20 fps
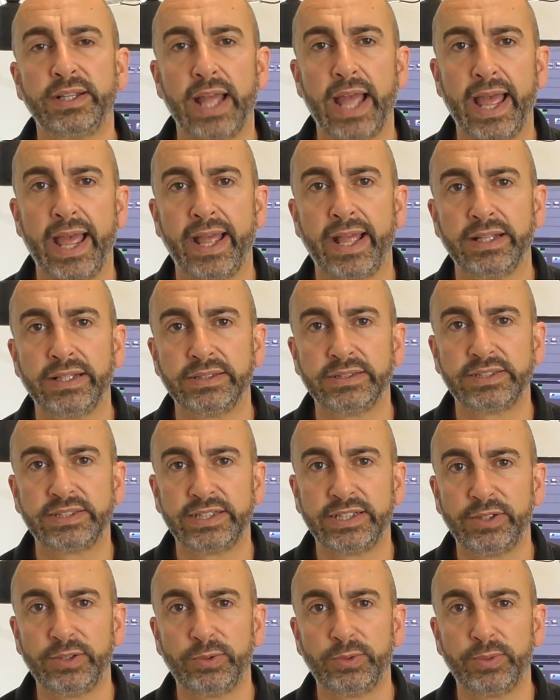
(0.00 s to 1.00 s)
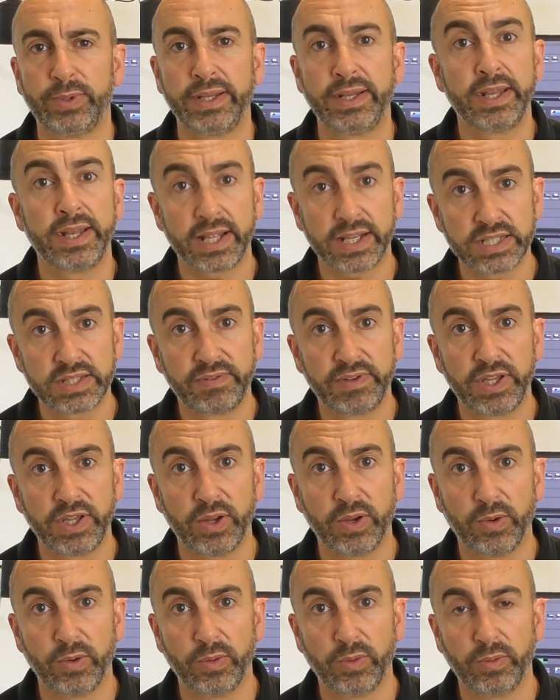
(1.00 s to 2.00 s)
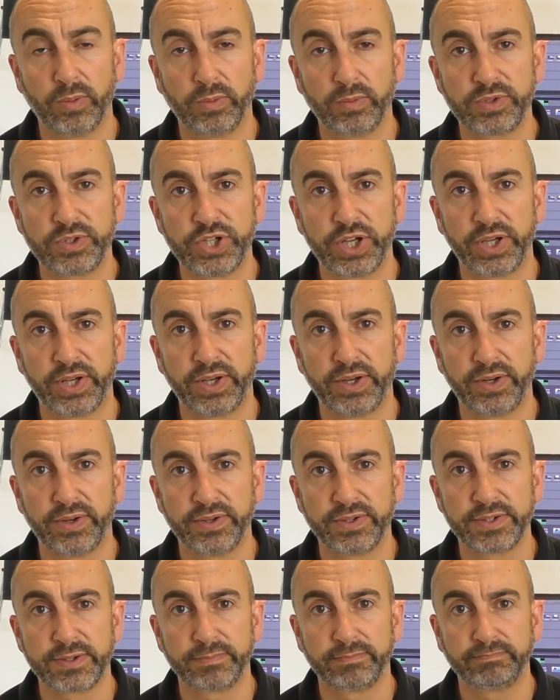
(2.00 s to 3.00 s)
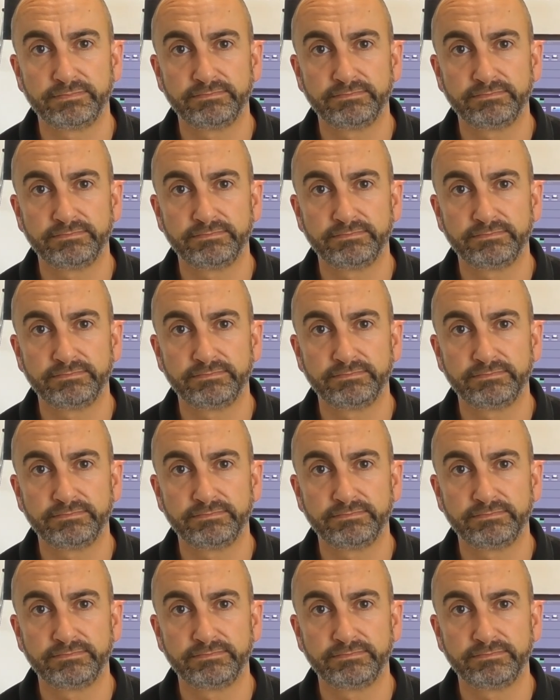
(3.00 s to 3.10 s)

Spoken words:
and see you in the next video. Cheers.